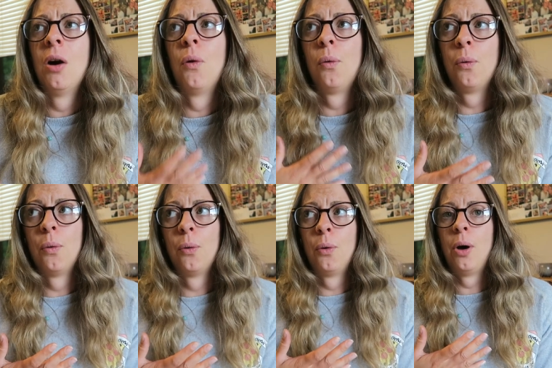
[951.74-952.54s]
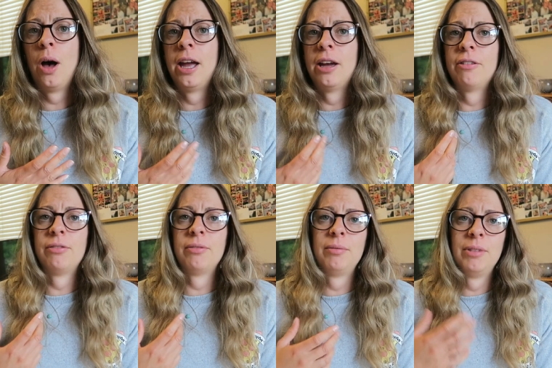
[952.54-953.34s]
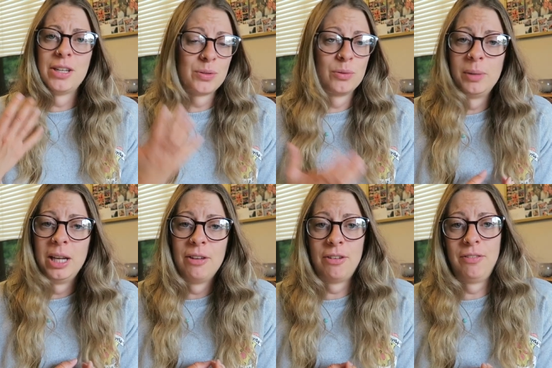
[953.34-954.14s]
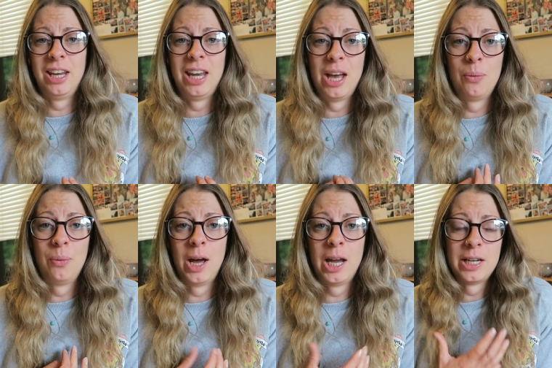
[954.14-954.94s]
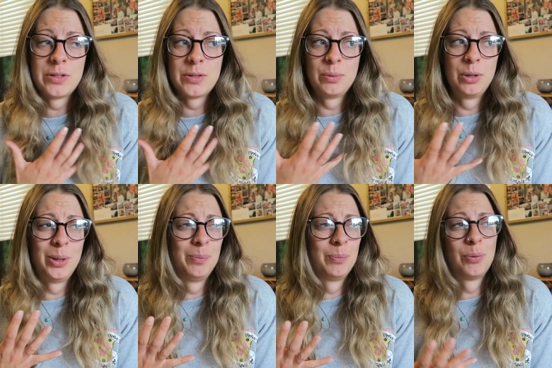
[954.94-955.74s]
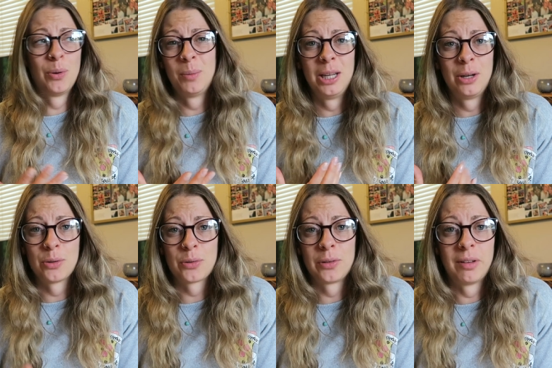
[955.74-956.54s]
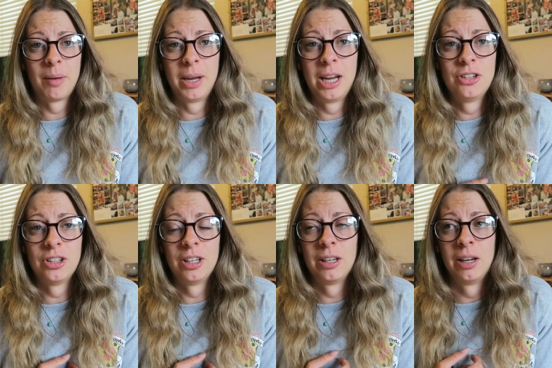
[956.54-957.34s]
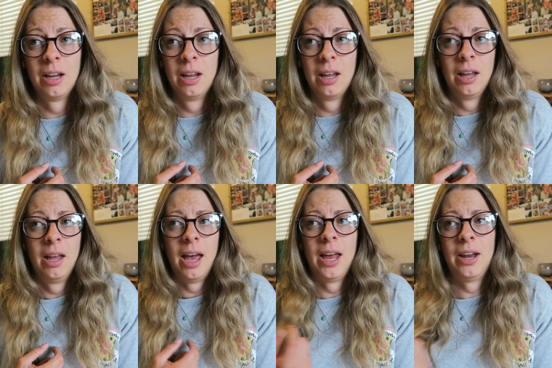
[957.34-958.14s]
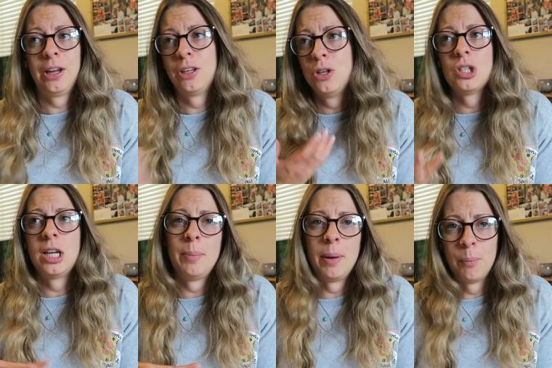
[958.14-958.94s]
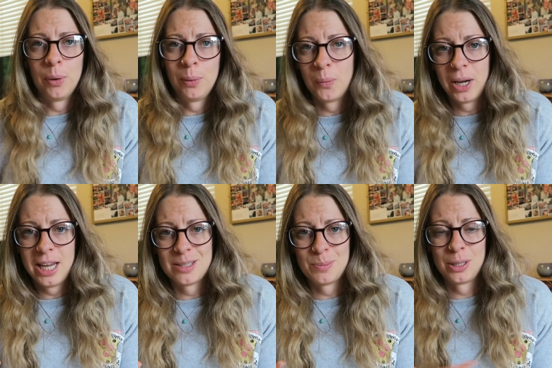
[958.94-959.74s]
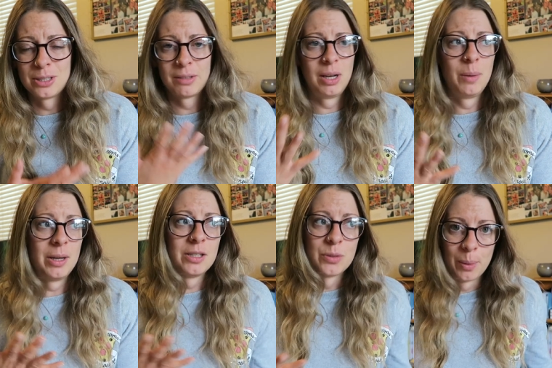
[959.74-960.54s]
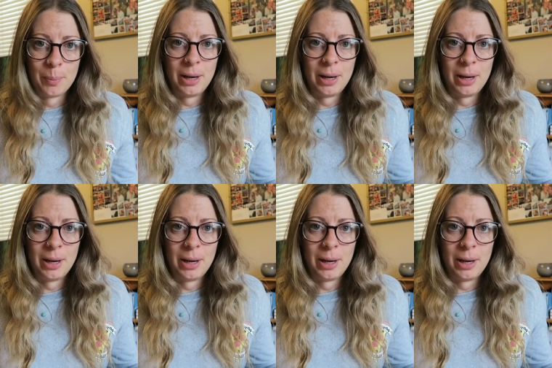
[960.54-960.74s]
or I have, it's normally if I've eaten out and it's through probably cross contamination. And I can usually pinpoint what it is because I've only been to one